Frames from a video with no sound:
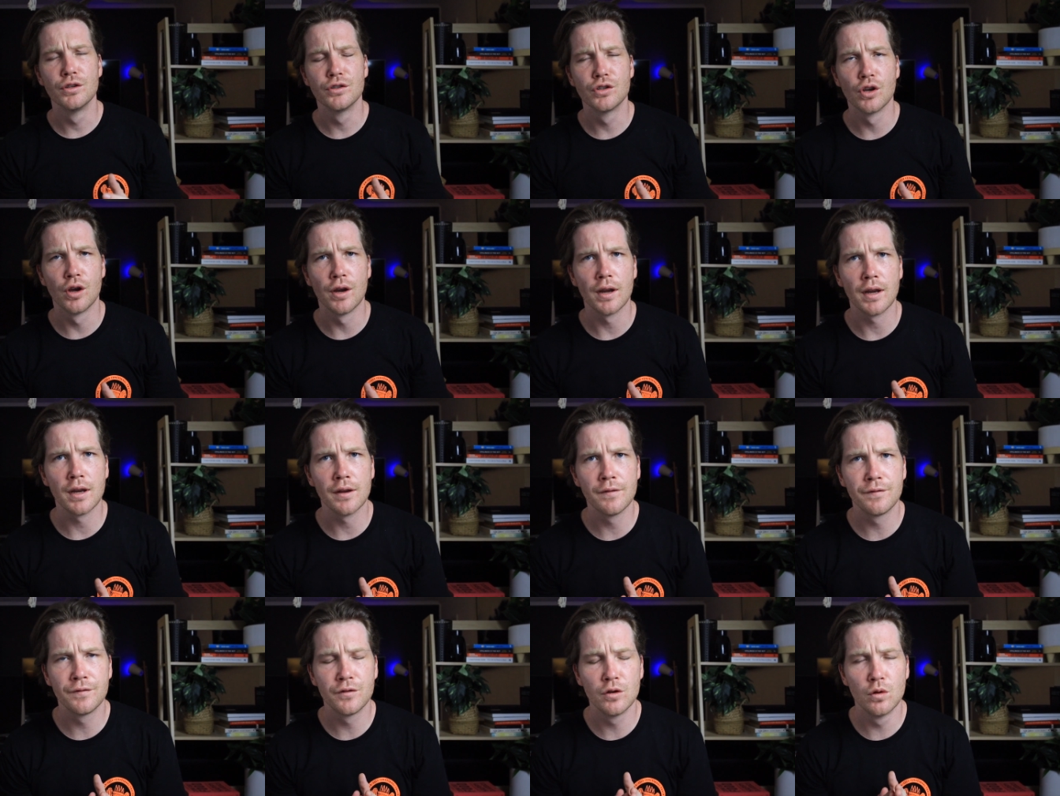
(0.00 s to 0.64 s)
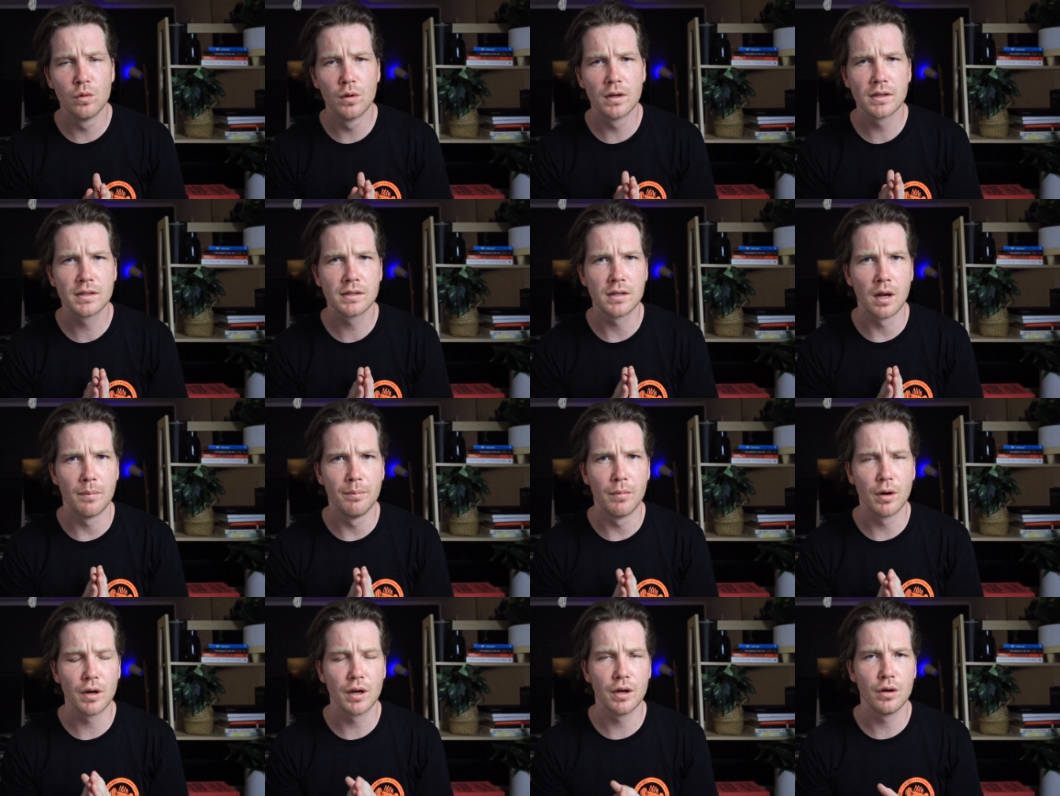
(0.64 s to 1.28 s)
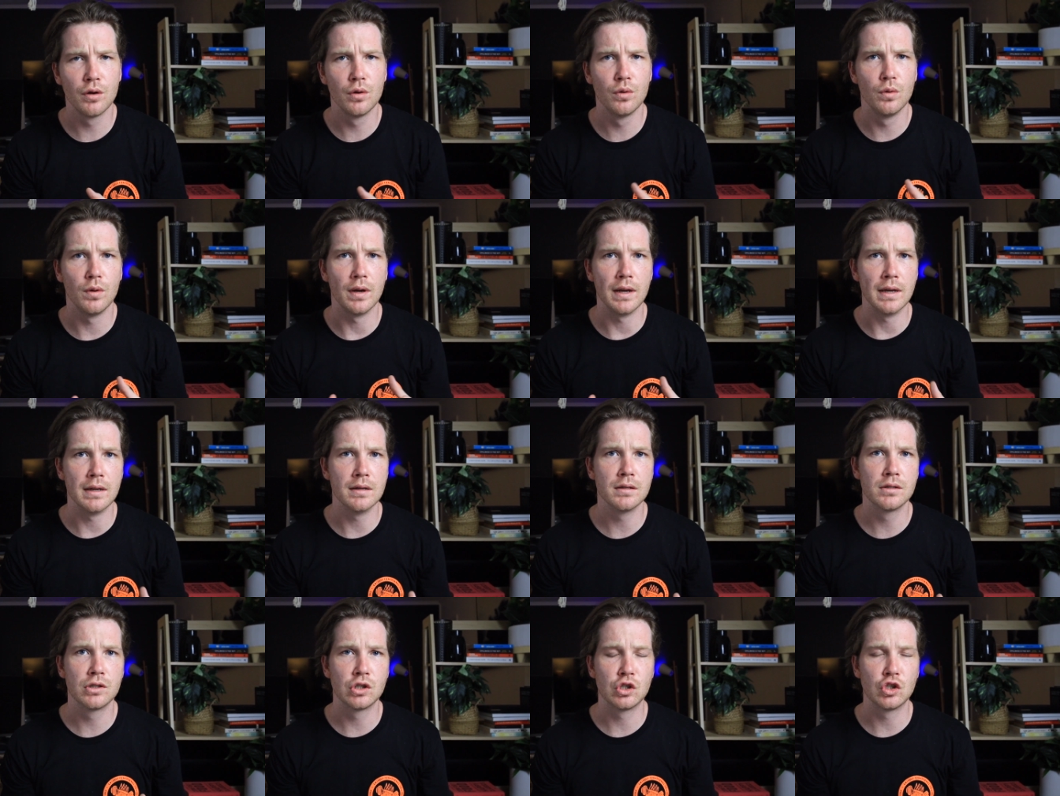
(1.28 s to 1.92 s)
So if you are somebody who
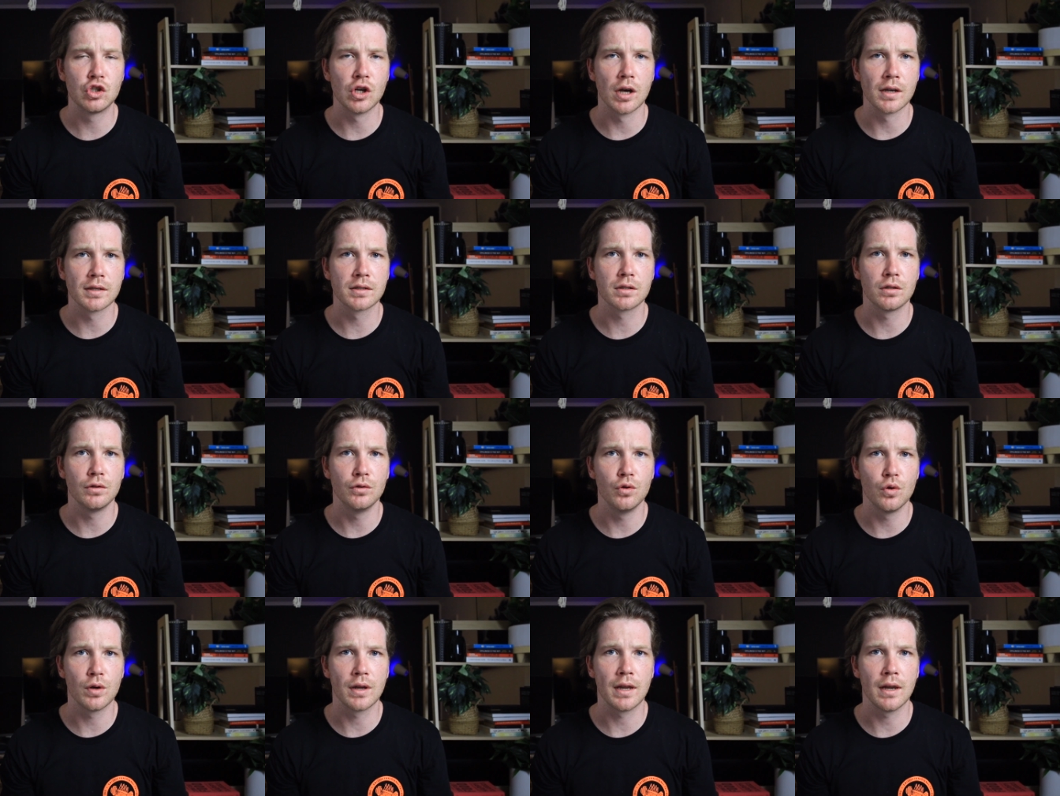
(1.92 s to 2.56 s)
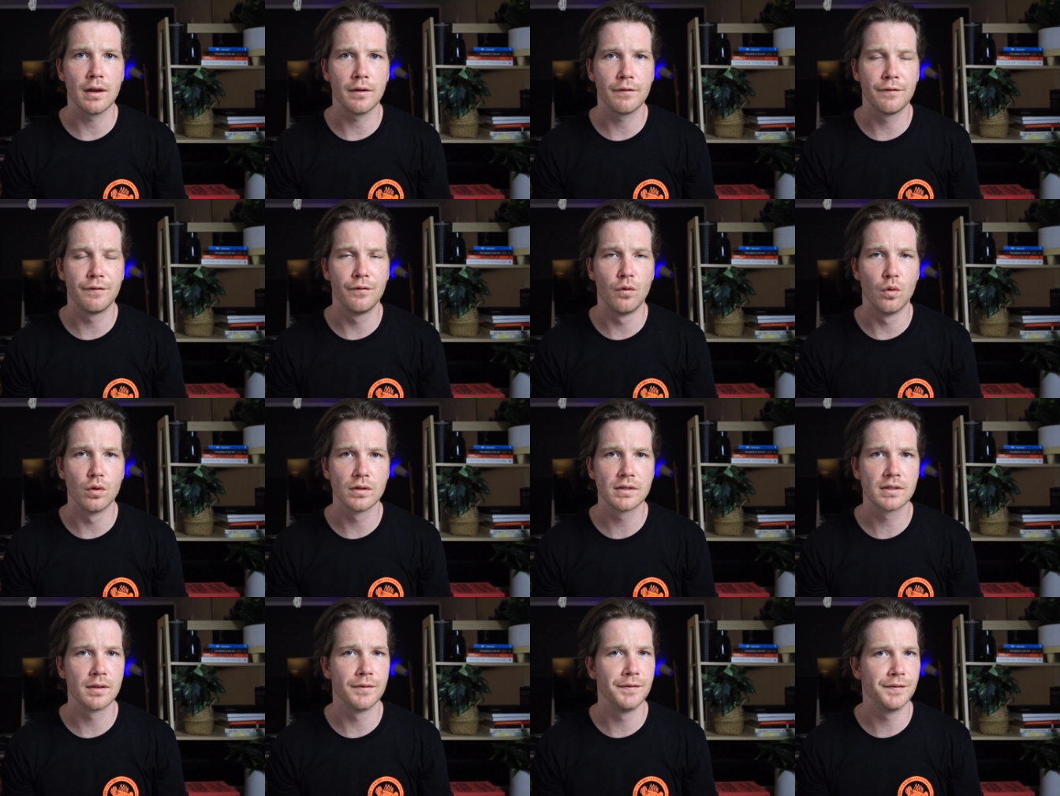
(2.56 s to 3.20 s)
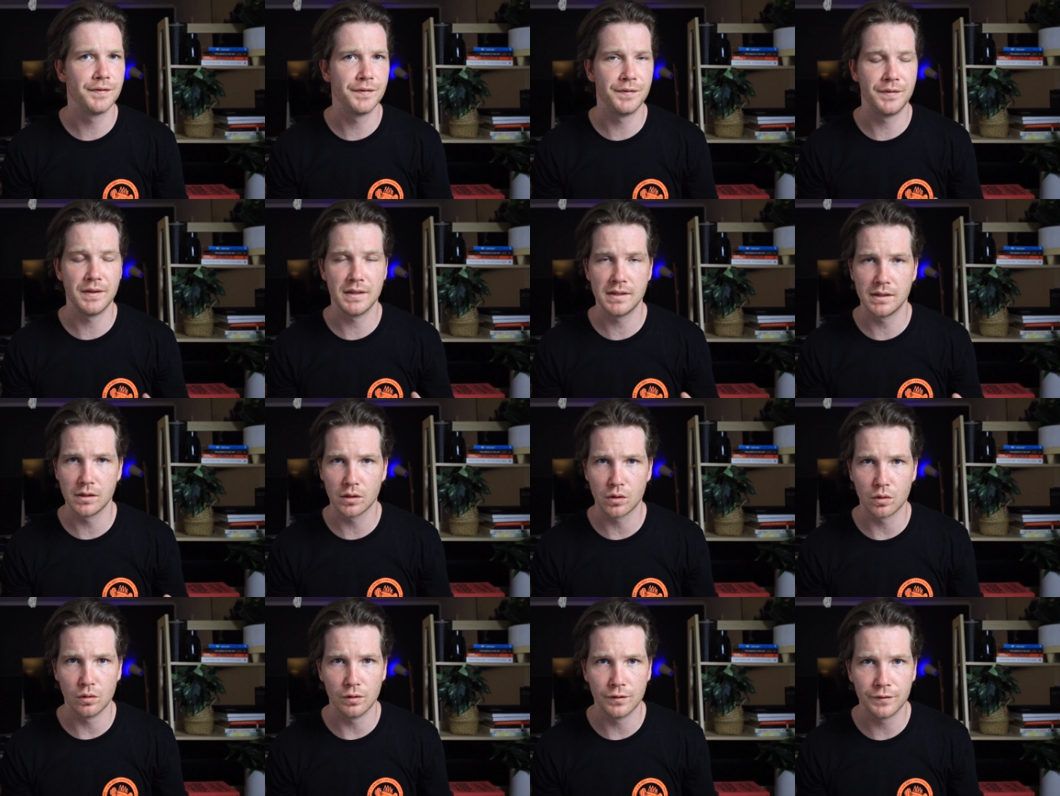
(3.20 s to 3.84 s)
is just looking for some
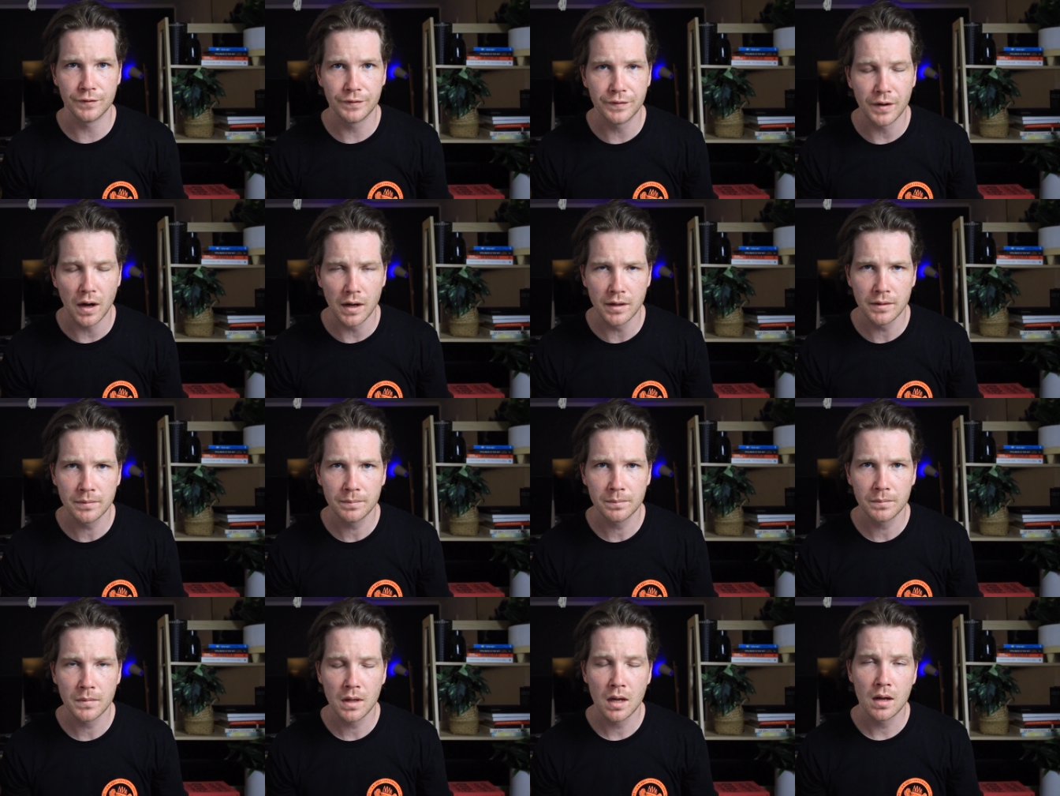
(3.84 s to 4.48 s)
physical fun,